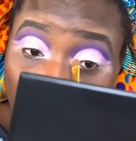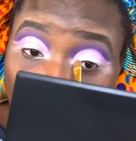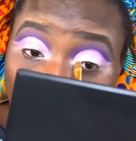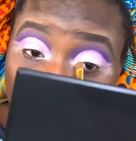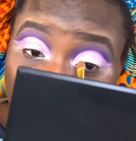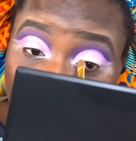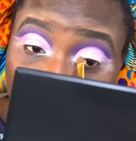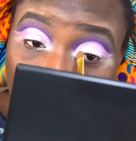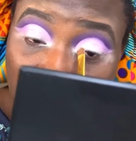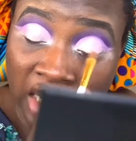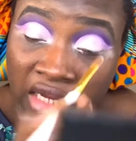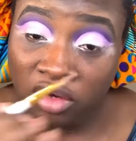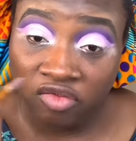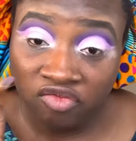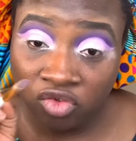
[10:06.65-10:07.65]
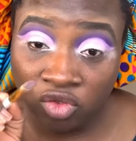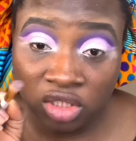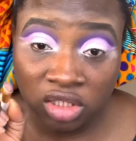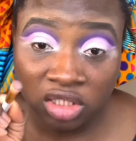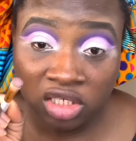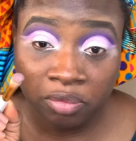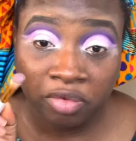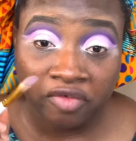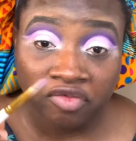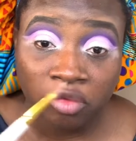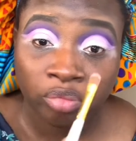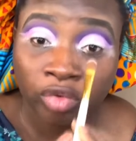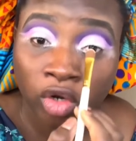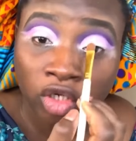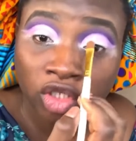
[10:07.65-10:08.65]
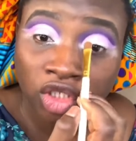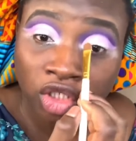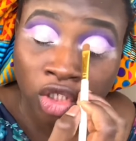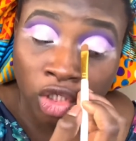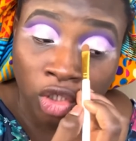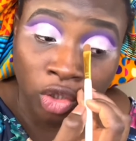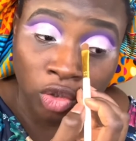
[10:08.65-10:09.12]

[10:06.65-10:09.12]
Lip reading: when you kind of use the tip of the brush